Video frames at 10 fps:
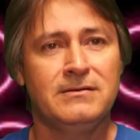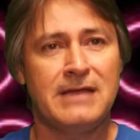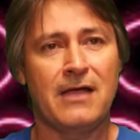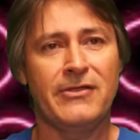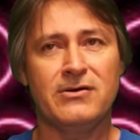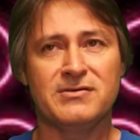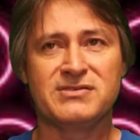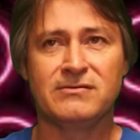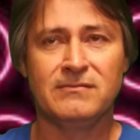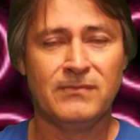Now,
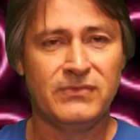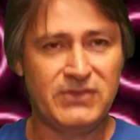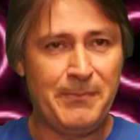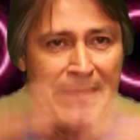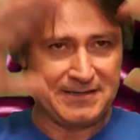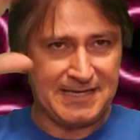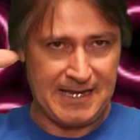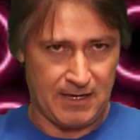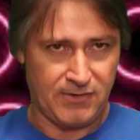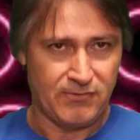there's the big
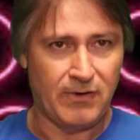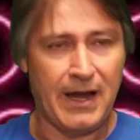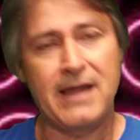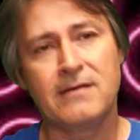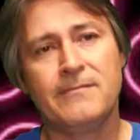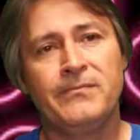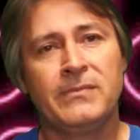tent, right?